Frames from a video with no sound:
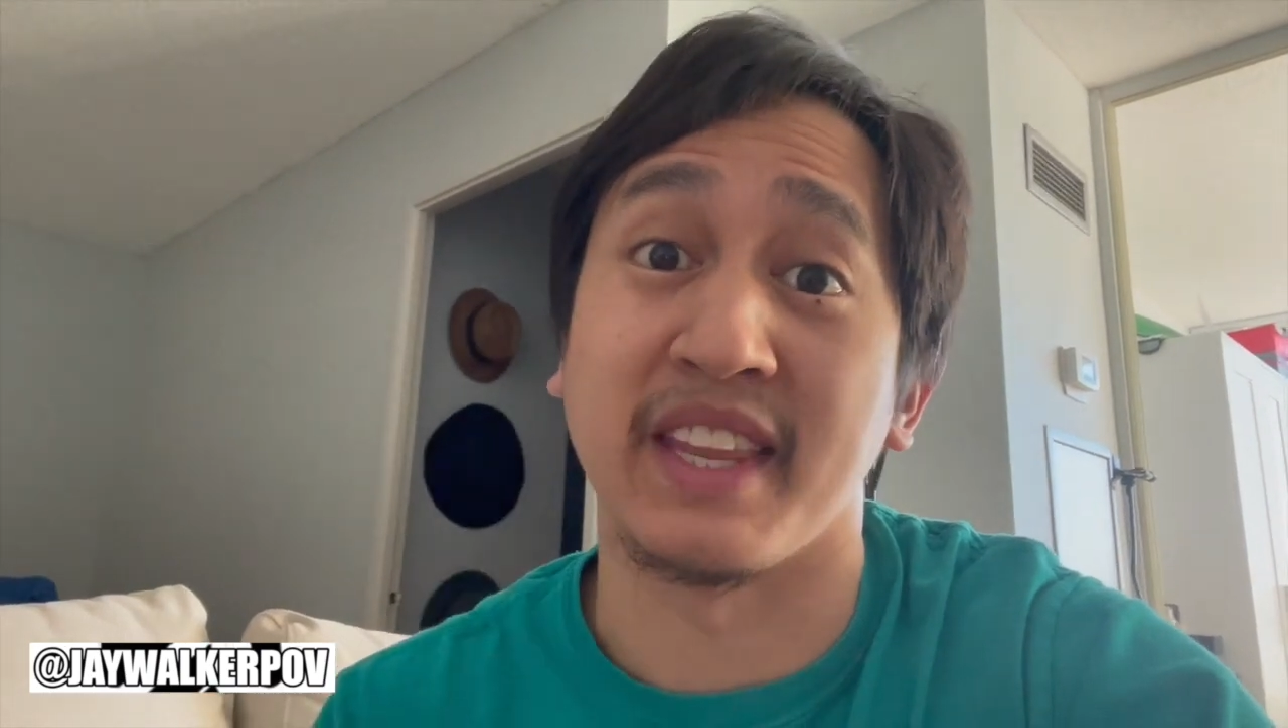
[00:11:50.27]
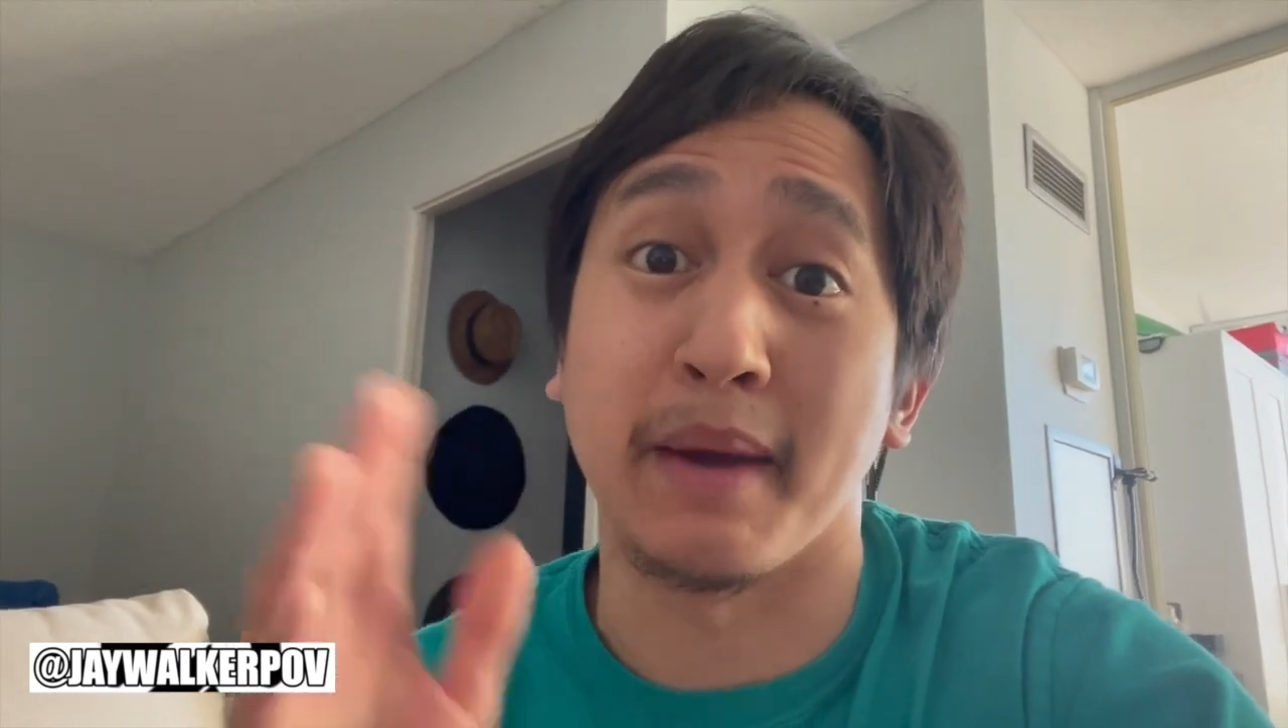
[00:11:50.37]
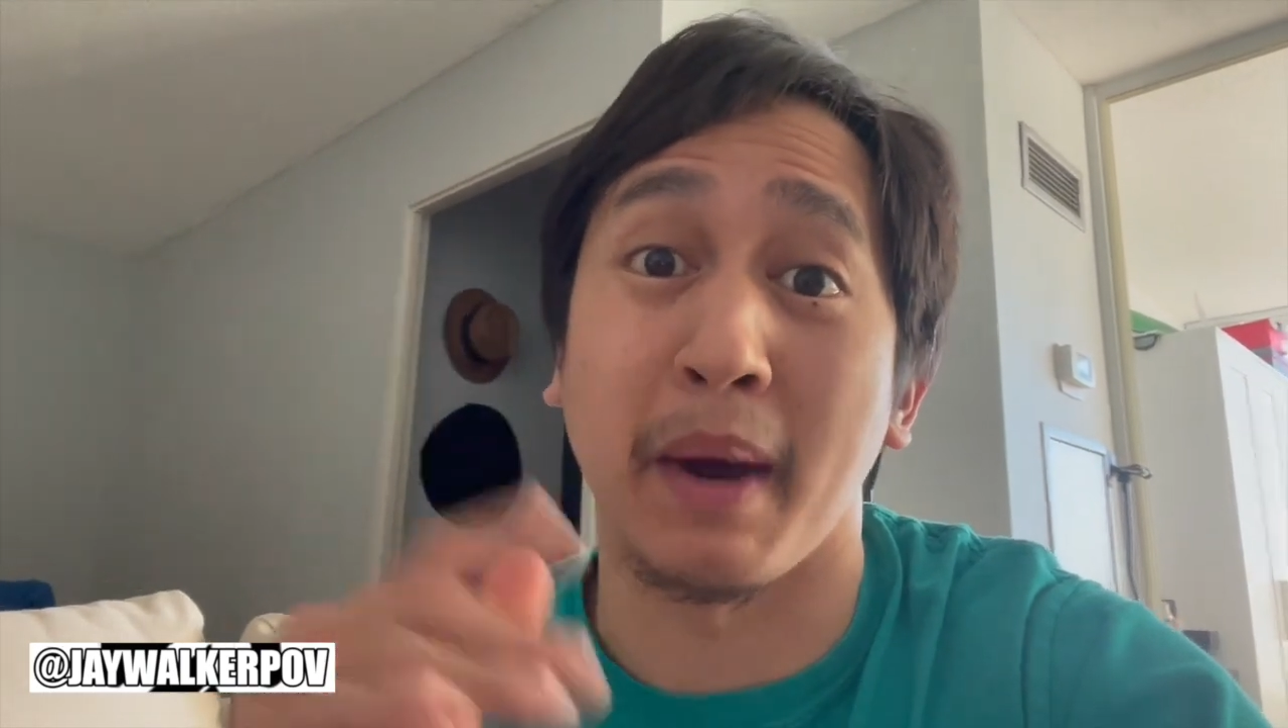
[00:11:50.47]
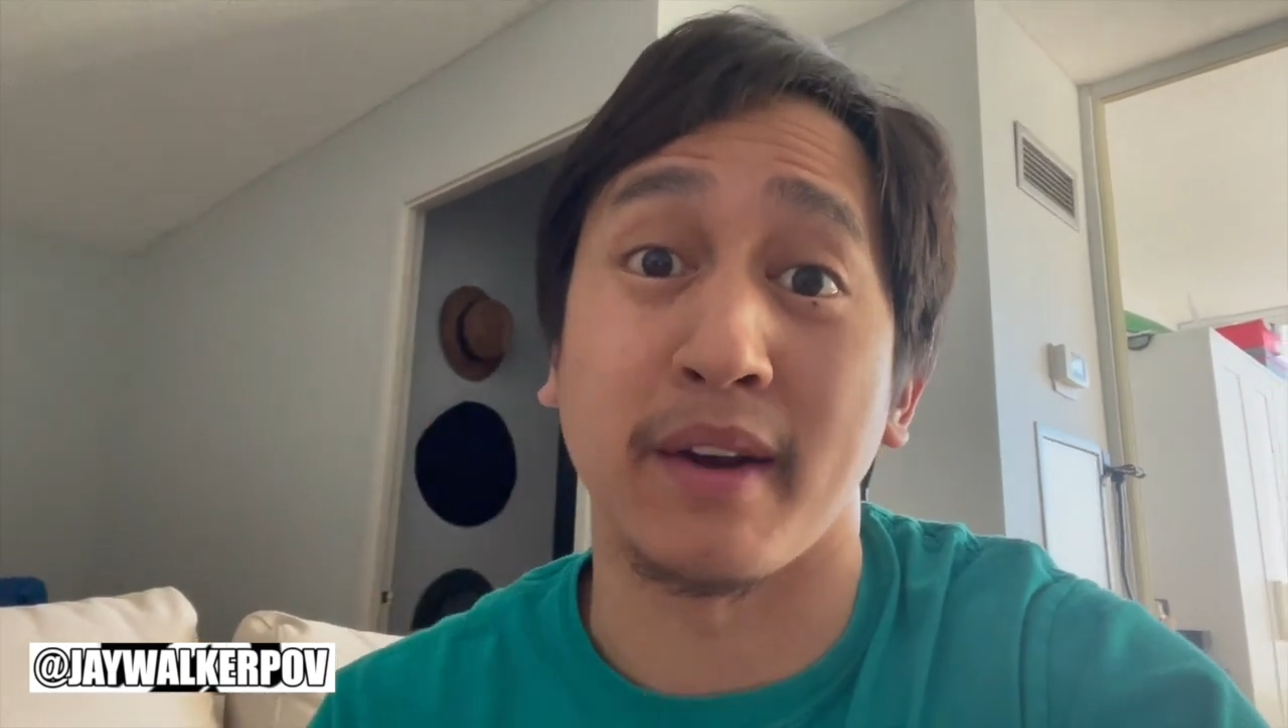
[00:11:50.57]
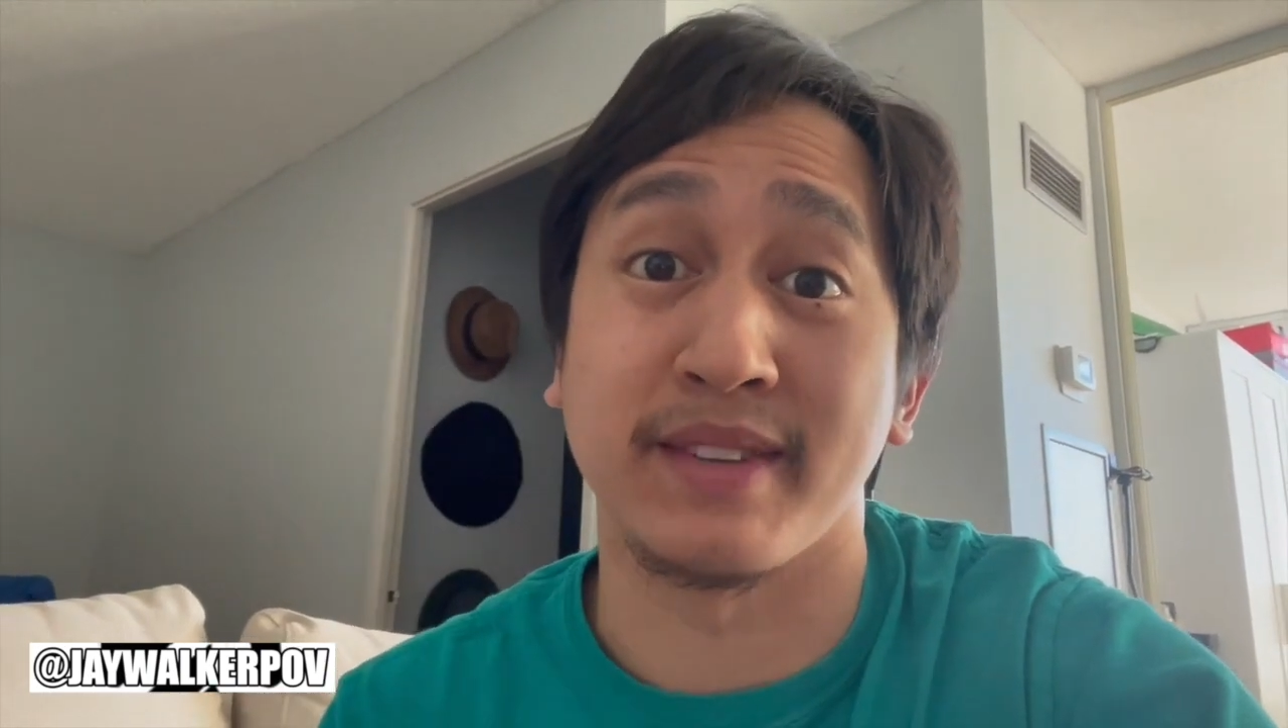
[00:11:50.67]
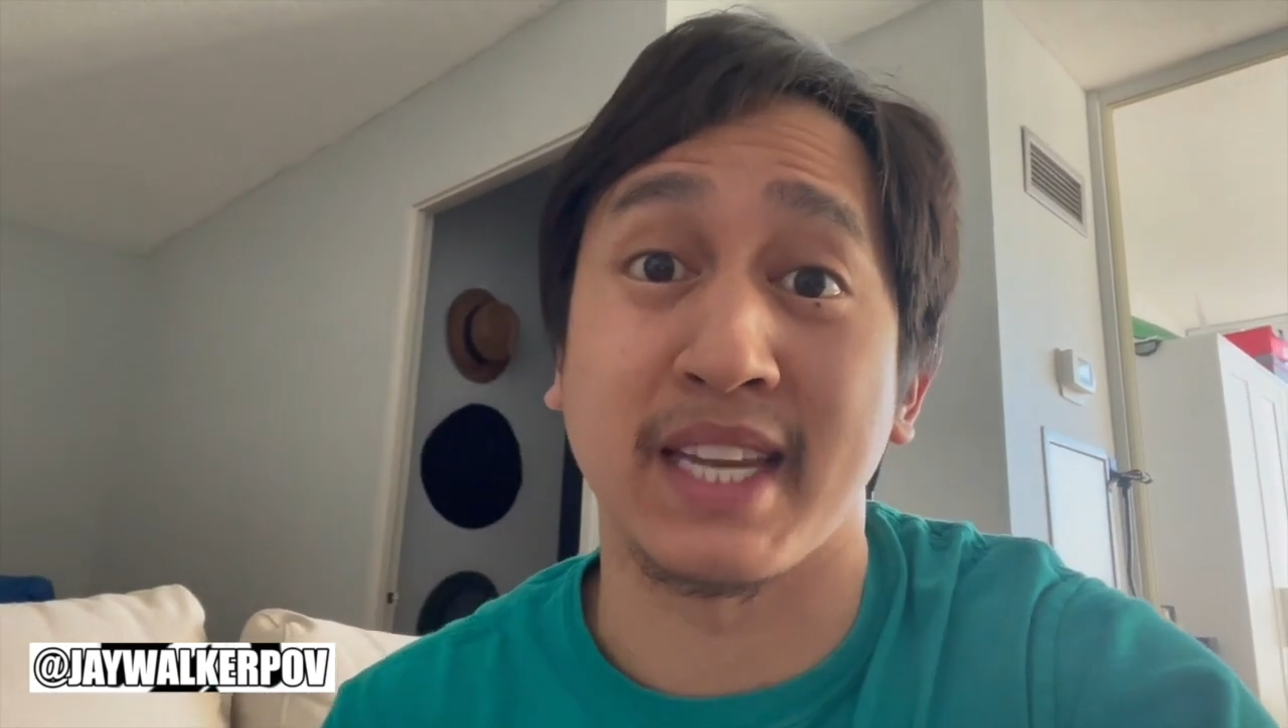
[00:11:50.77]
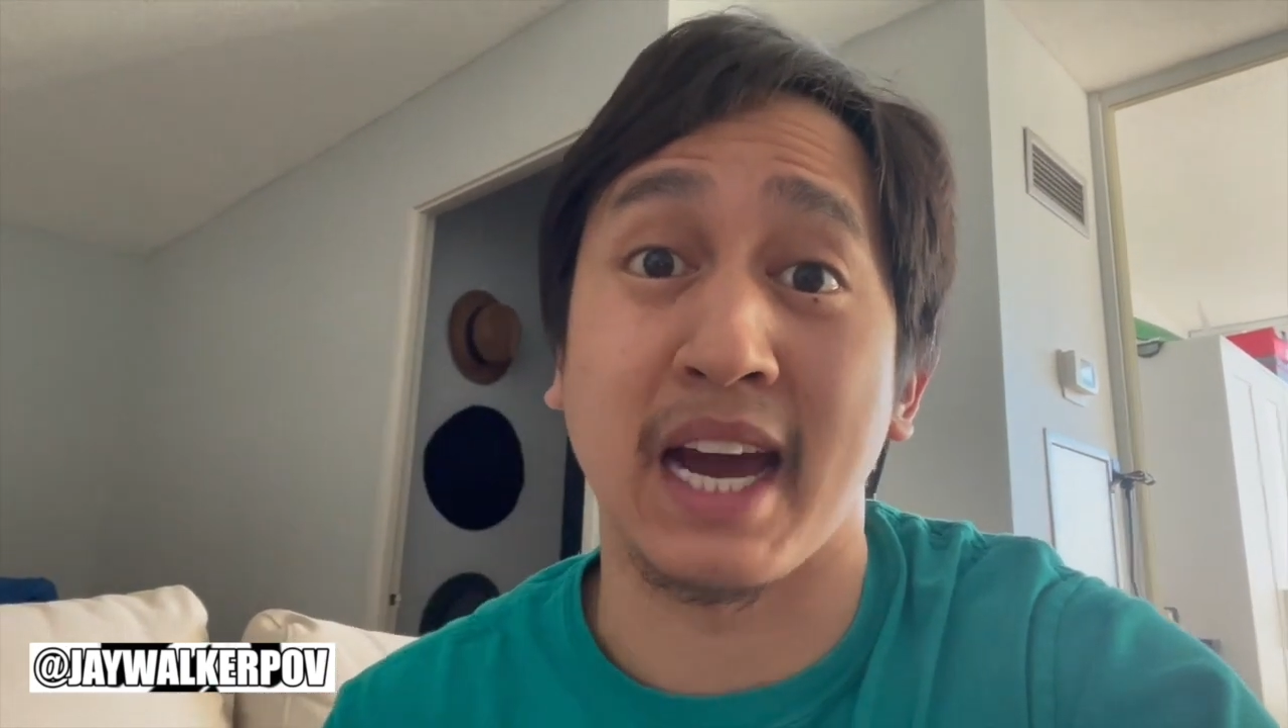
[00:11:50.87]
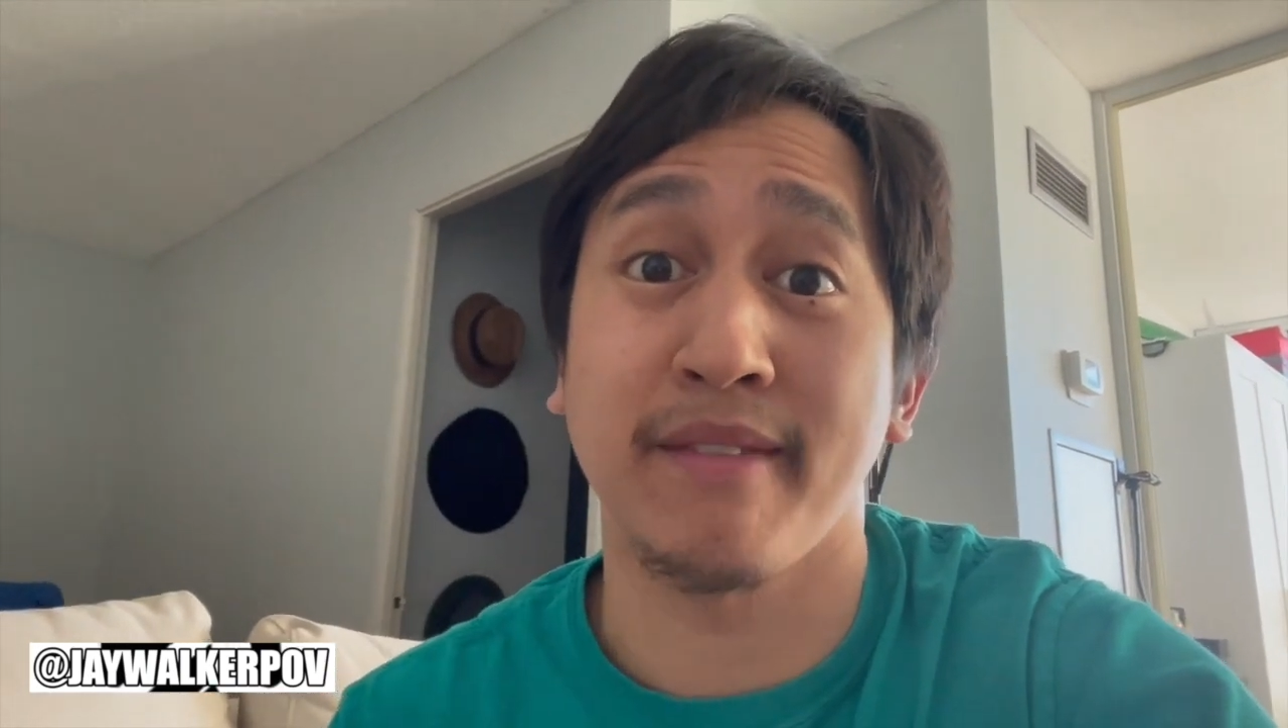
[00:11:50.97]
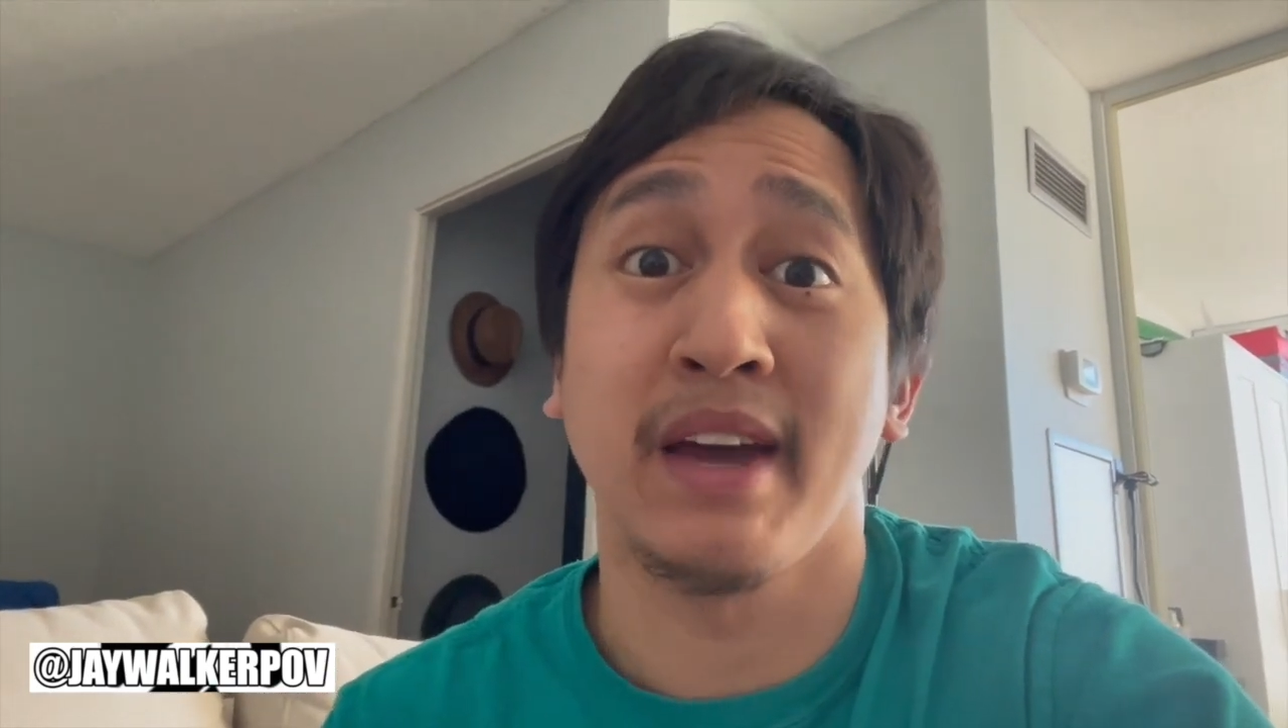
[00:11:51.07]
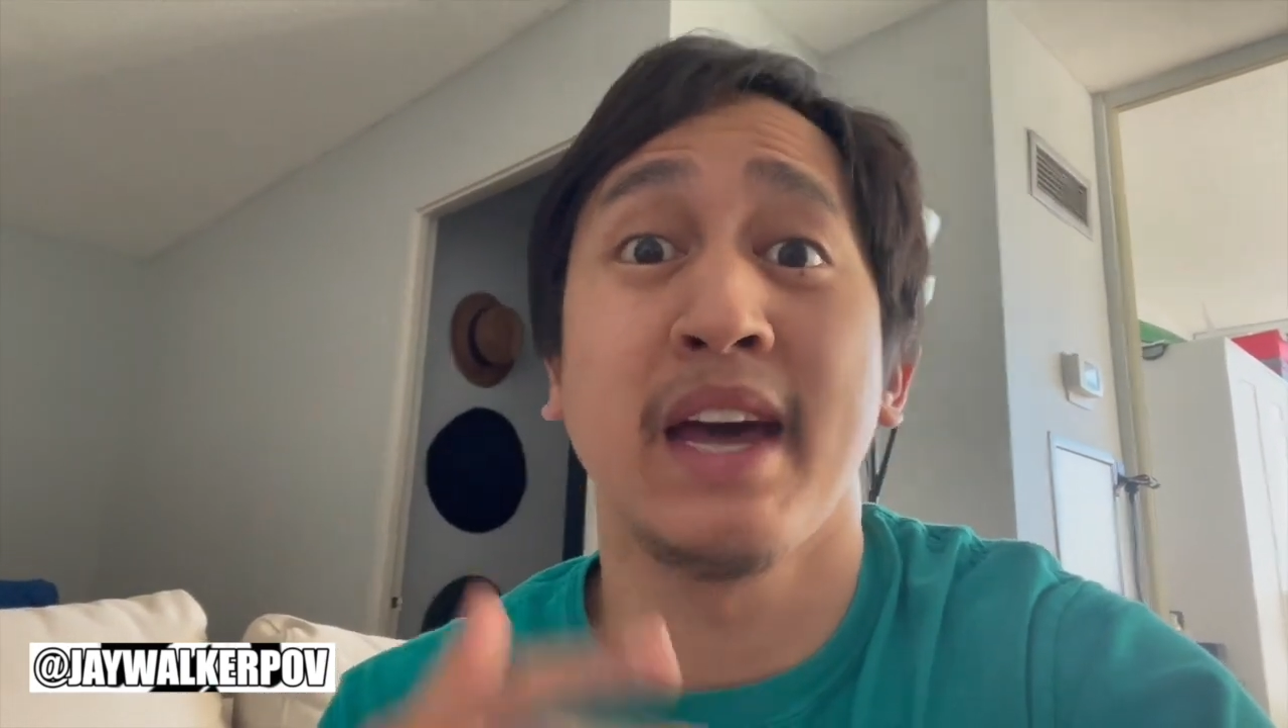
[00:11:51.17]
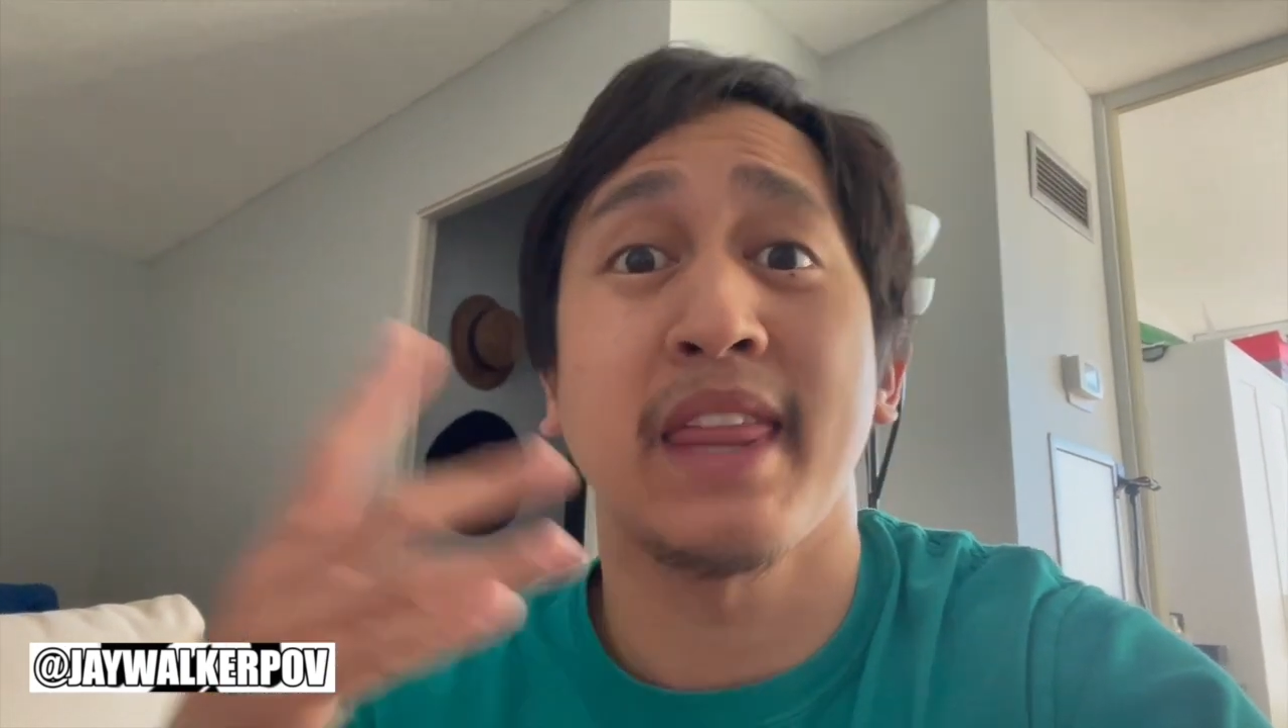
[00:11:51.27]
the amount of staff